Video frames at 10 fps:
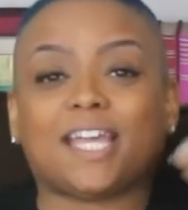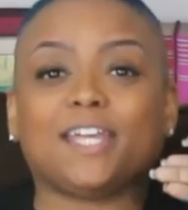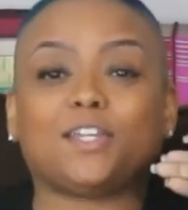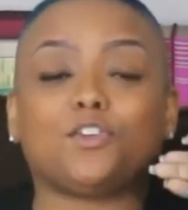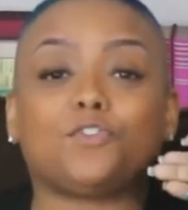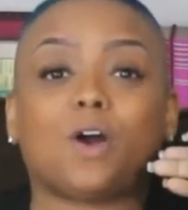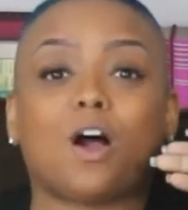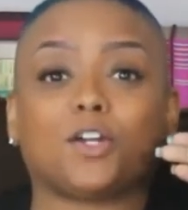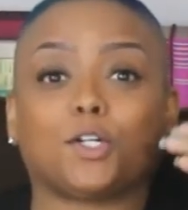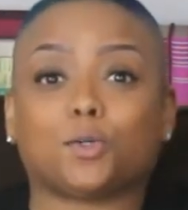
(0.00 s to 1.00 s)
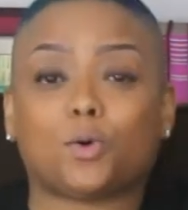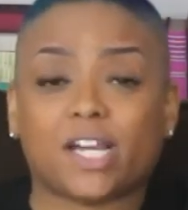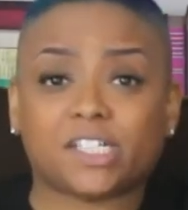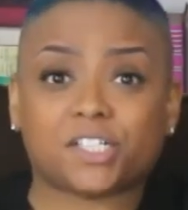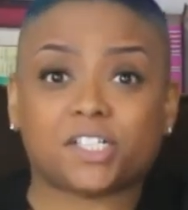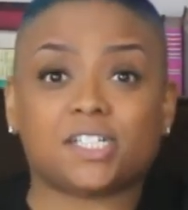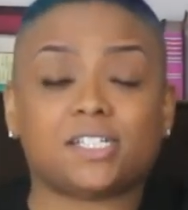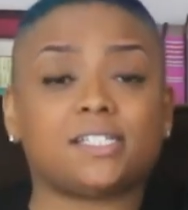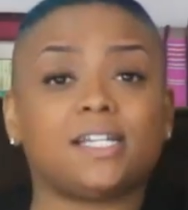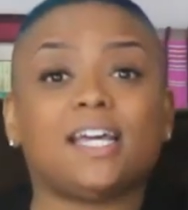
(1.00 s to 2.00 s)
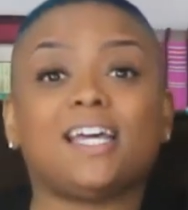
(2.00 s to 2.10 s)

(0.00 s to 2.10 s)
Thank you for all your questions.